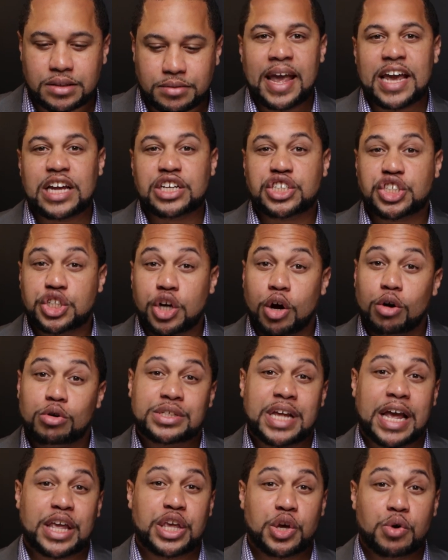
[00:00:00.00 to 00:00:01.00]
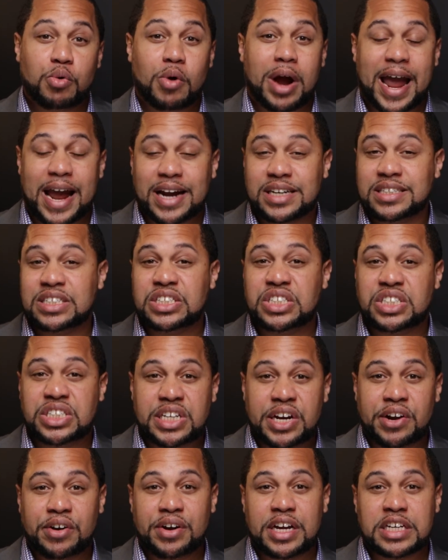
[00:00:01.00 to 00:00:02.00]
It shows that you are actually
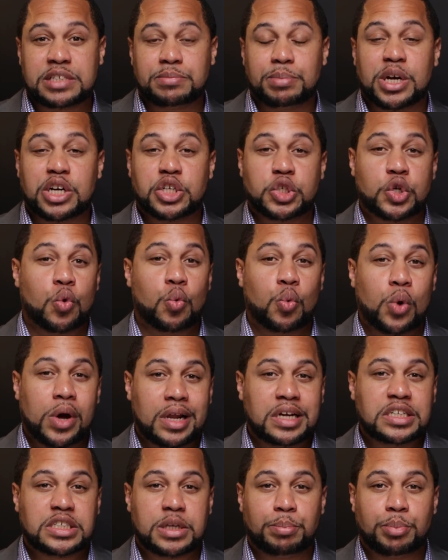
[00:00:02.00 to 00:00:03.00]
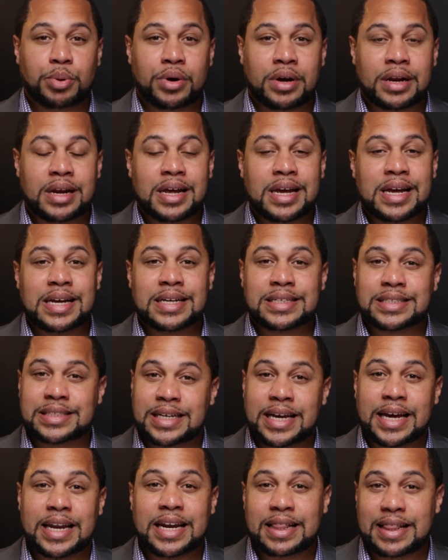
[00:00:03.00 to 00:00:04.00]
serious because you're willing to put
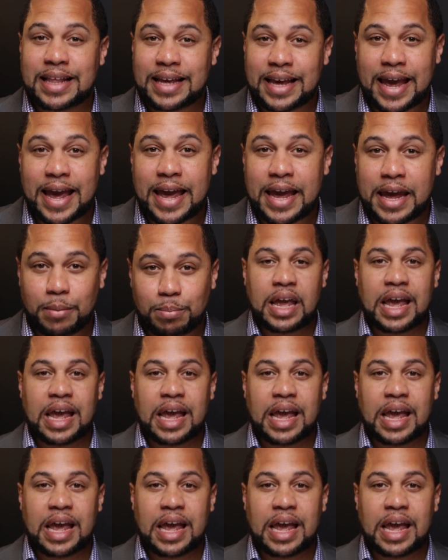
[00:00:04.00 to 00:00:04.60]
skin in the game.